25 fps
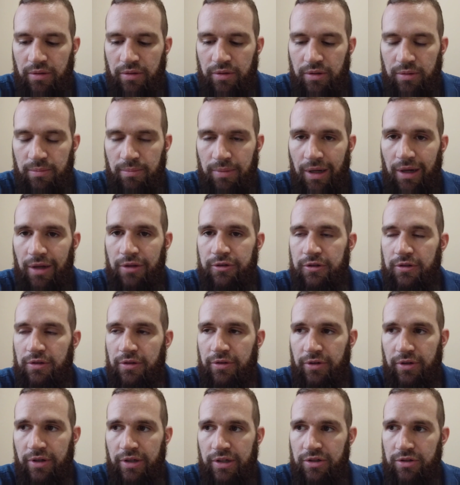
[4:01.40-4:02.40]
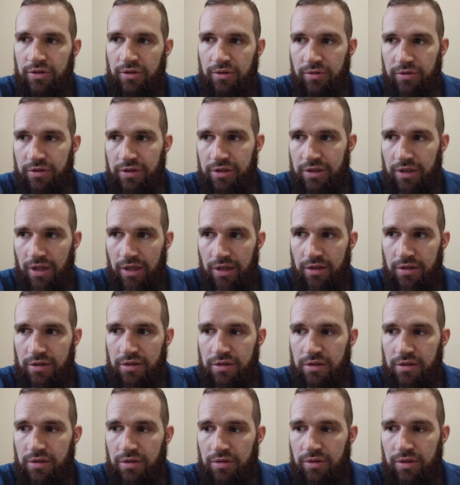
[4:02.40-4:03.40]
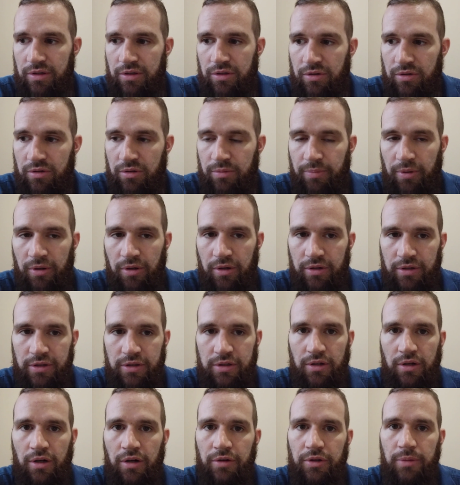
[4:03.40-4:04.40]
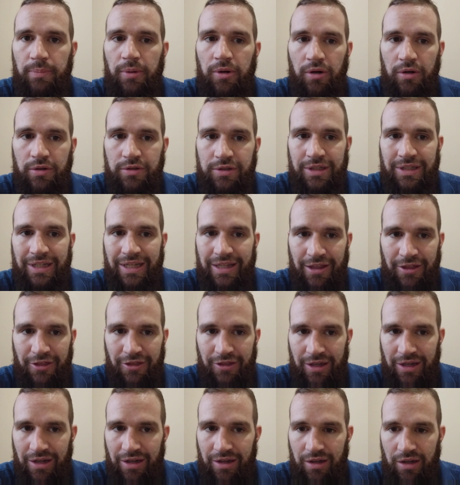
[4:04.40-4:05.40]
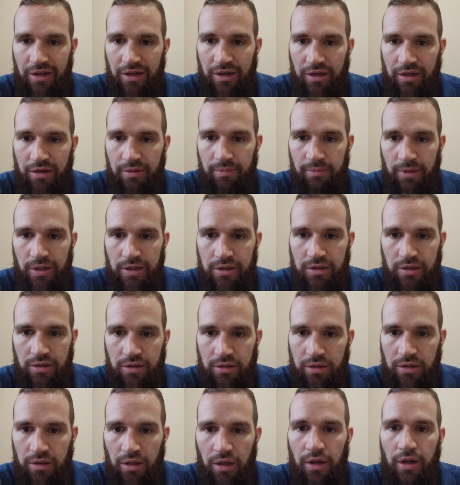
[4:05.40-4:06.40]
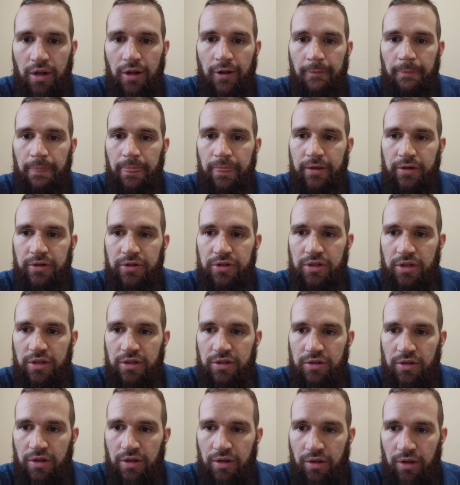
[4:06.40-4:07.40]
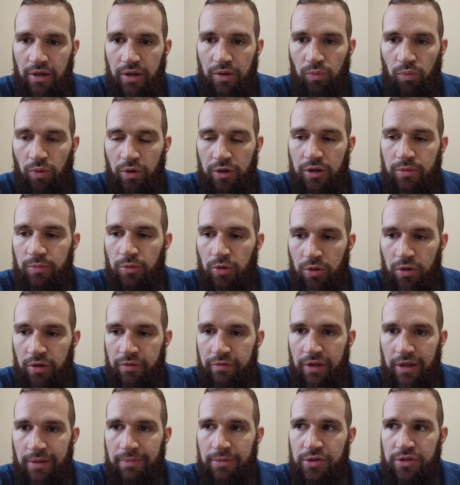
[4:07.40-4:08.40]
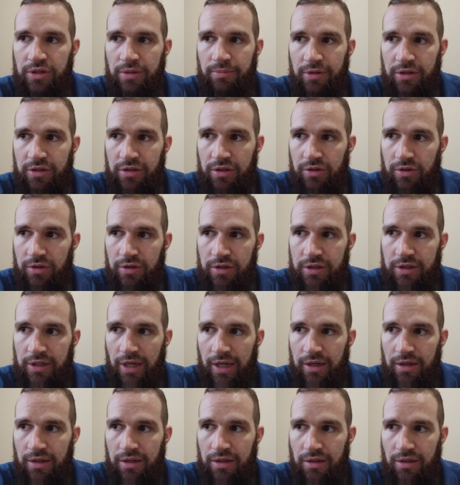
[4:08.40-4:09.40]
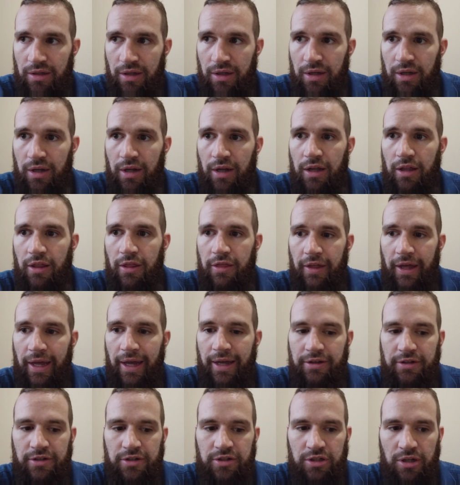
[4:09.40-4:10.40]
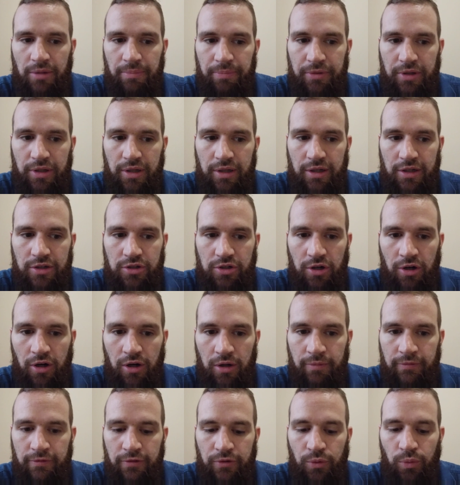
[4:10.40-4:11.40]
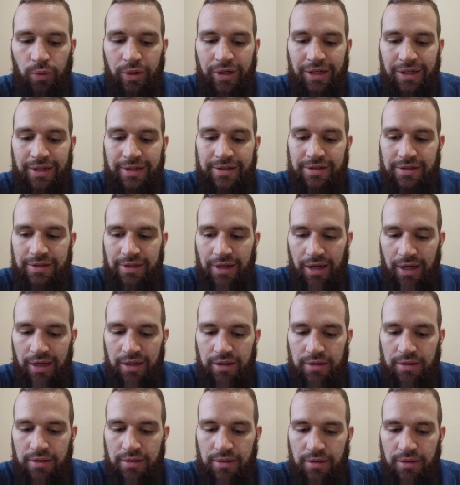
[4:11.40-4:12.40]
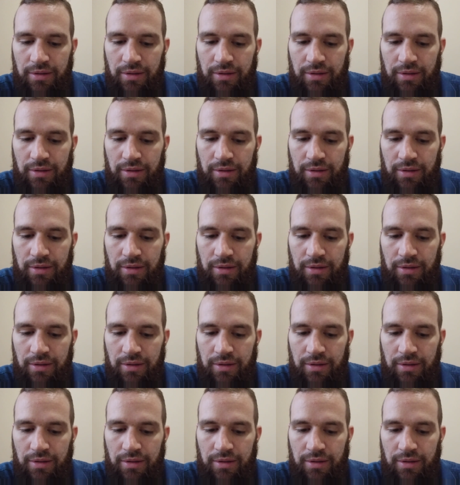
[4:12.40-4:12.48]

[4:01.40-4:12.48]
their batin, their internal states, their internal parts, all the parts that they think in, basically. There's, in one or more of them, there's a misunderstanding that something is harmful when it is not.